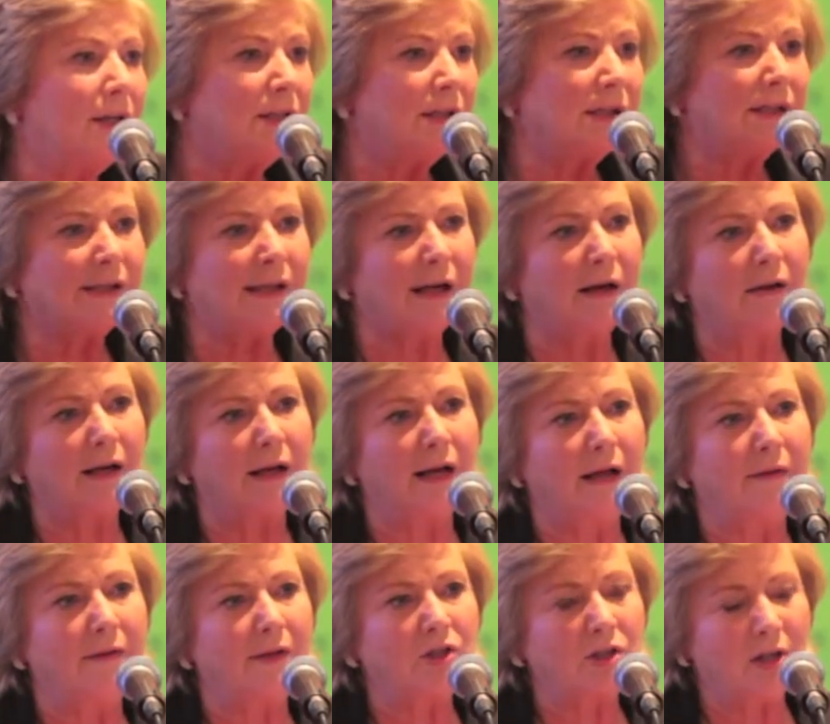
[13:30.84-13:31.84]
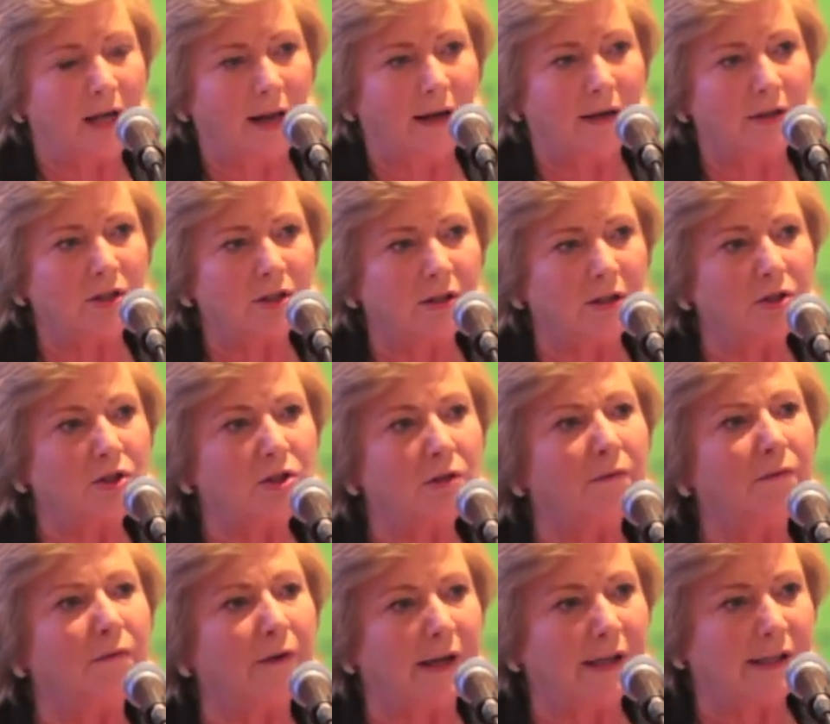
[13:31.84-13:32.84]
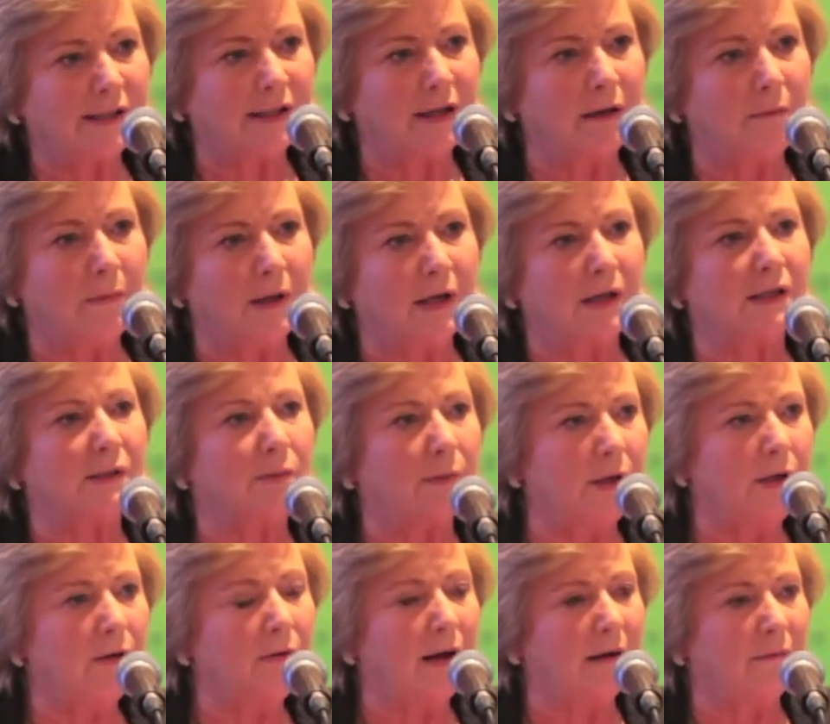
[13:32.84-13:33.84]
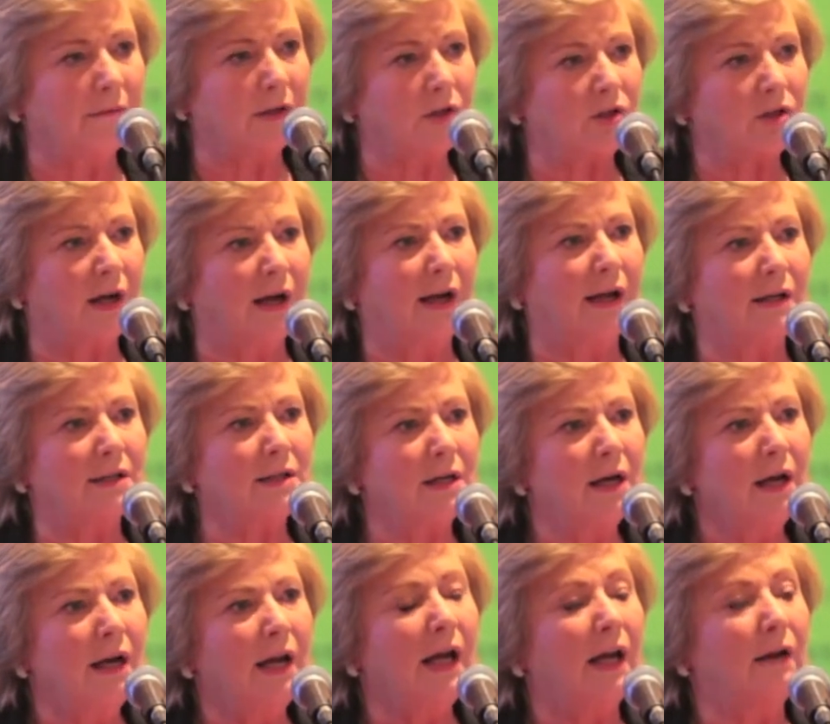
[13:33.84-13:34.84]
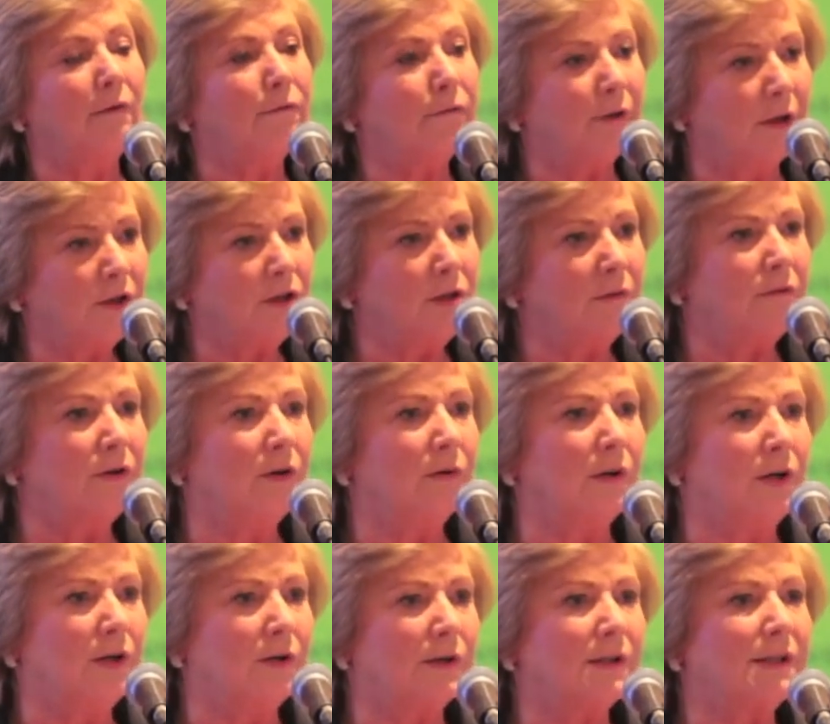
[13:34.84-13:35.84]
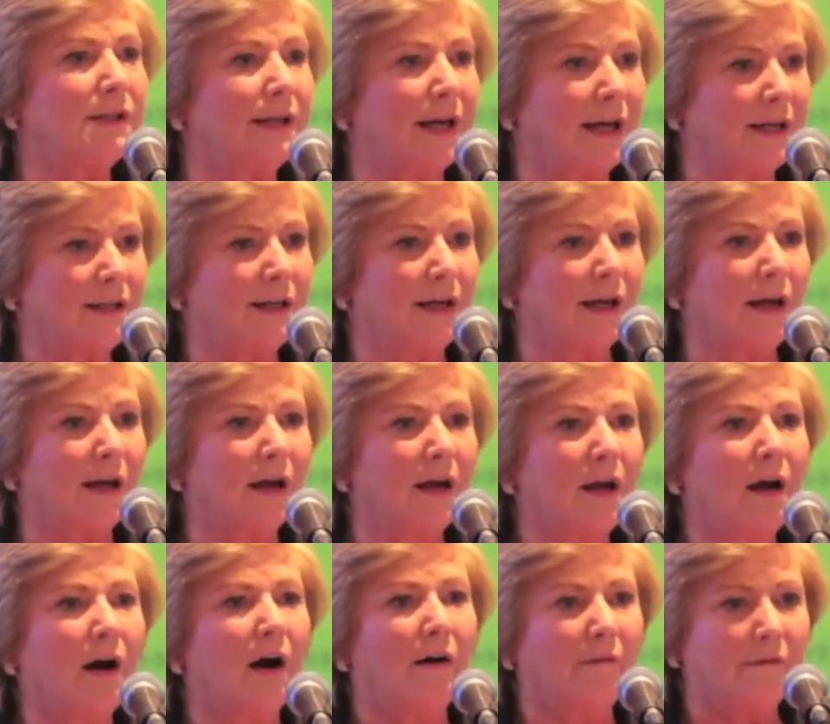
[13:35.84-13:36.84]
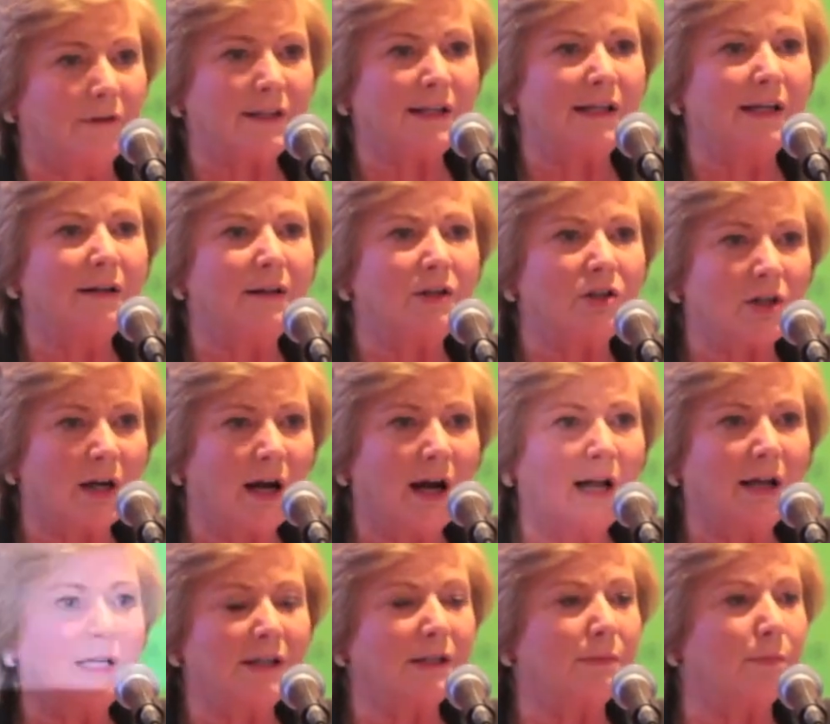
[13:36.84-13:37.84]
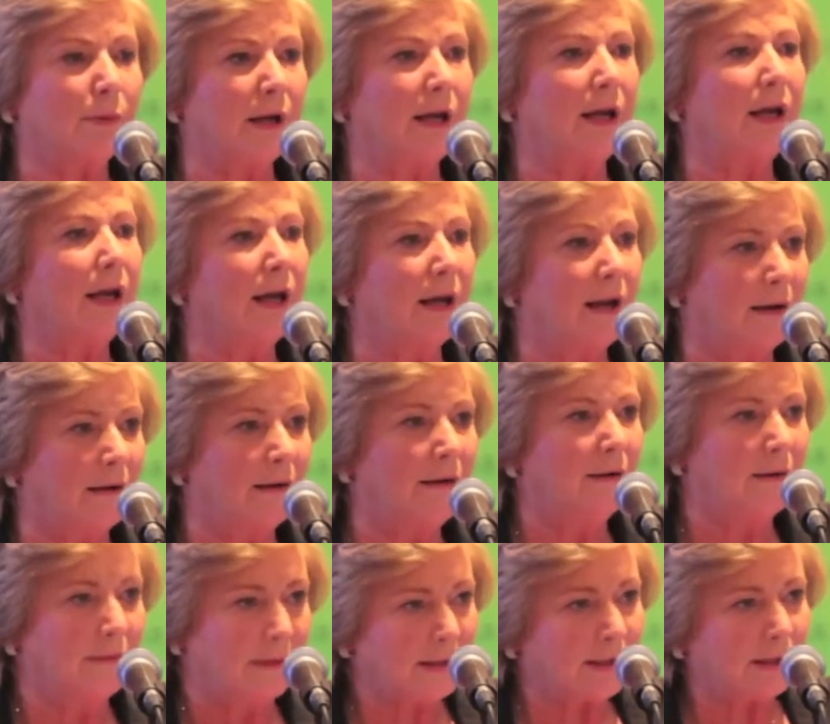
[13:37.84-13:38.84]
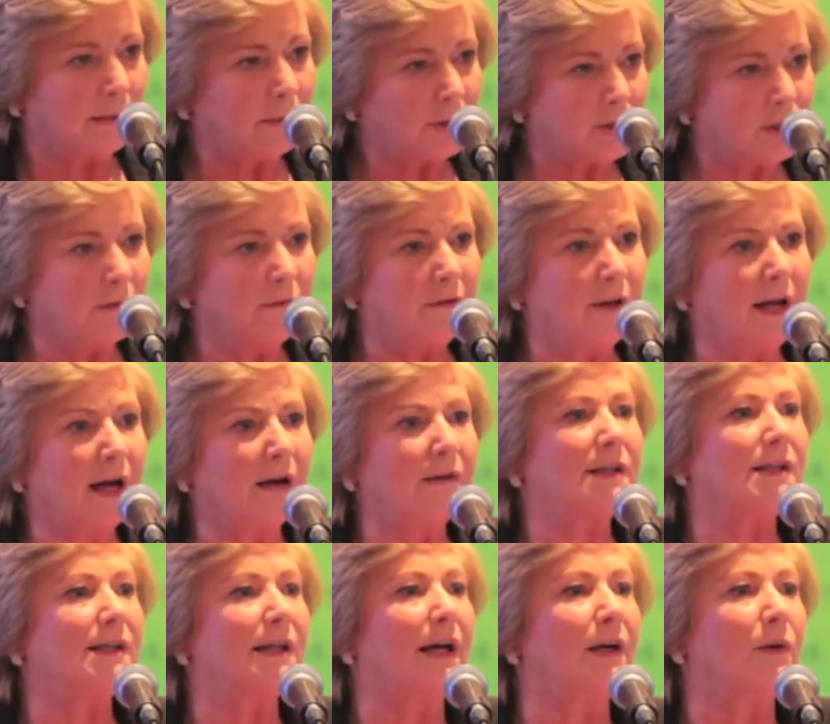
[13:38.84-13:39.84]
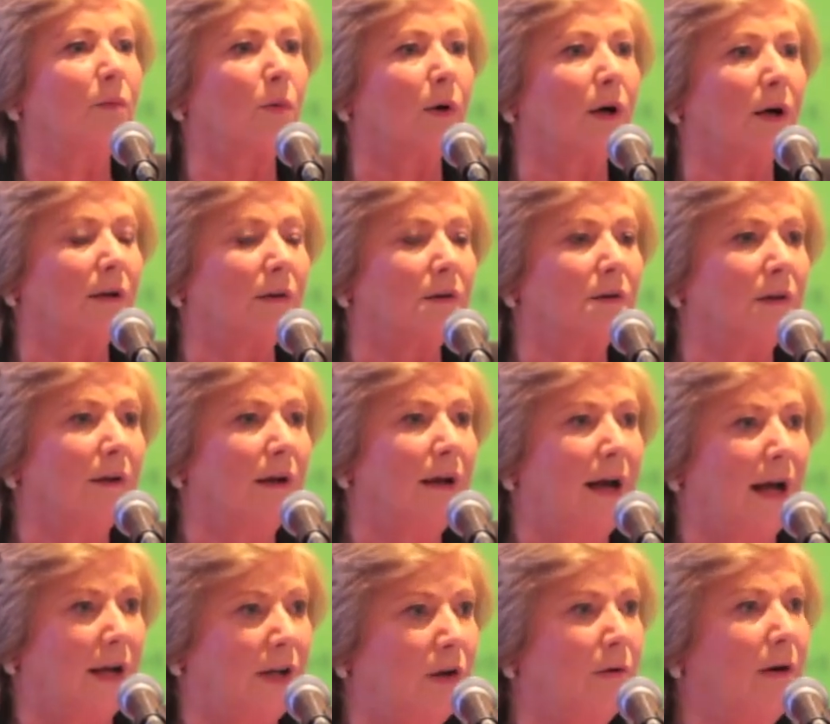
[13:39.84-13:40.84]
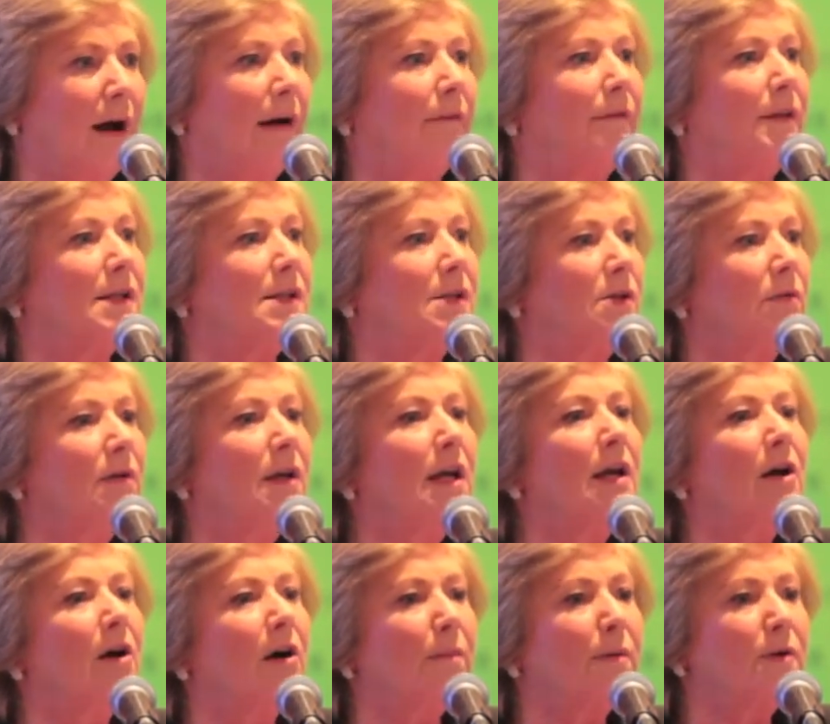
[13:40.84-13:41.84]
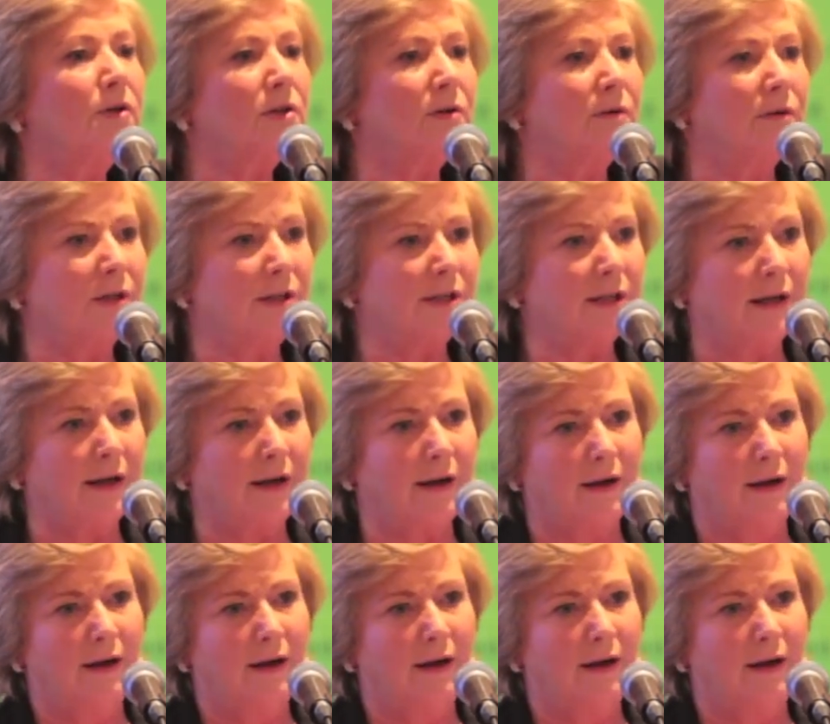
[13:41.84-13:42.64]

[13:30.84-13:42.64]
does outline the challenge that you're facing, because when you have the child in front of you in your setting, obviously the child is bringing in so much of the outside world, and you have this unique opportunity